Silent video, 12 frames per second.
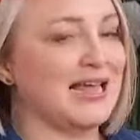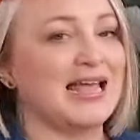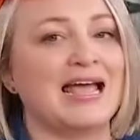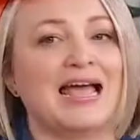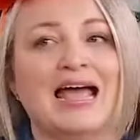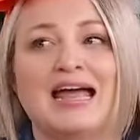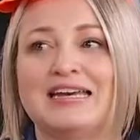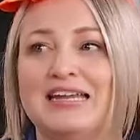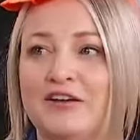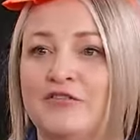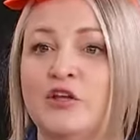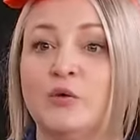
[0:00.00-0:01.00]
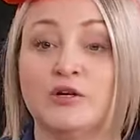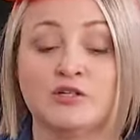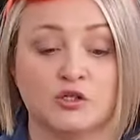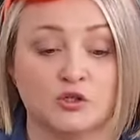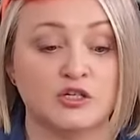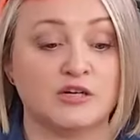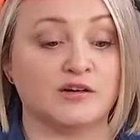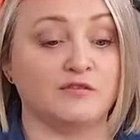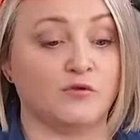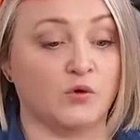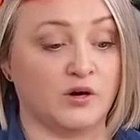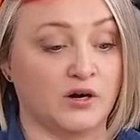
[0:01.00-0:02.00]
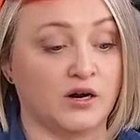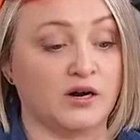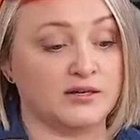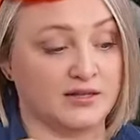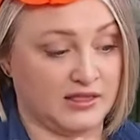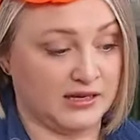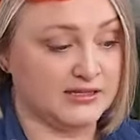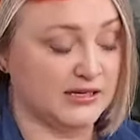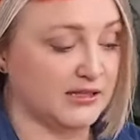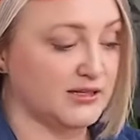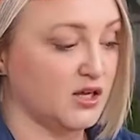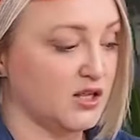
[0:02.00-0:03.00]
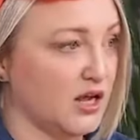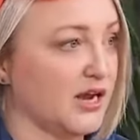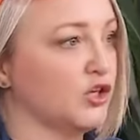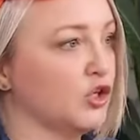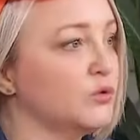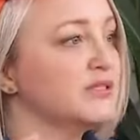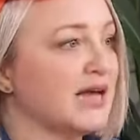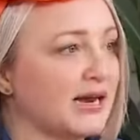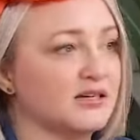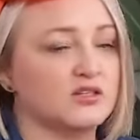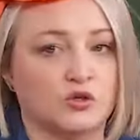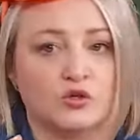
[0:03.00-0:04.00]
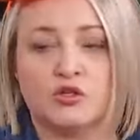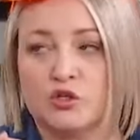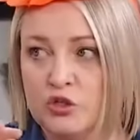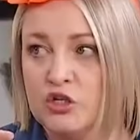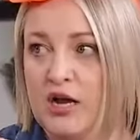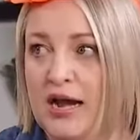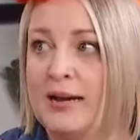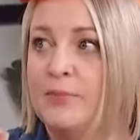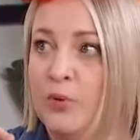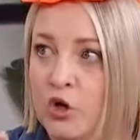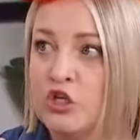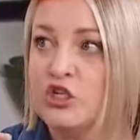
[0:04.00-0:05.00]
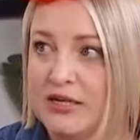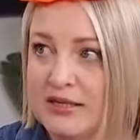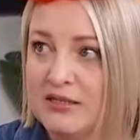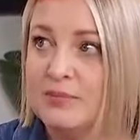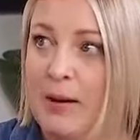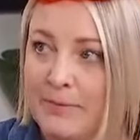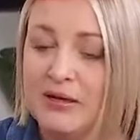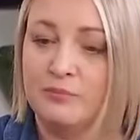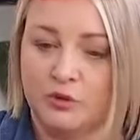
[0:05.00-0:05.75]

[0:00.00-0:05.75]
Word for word: Okay. And if you are searching for things like this online, use that as your search guide, push-ins, pumpkin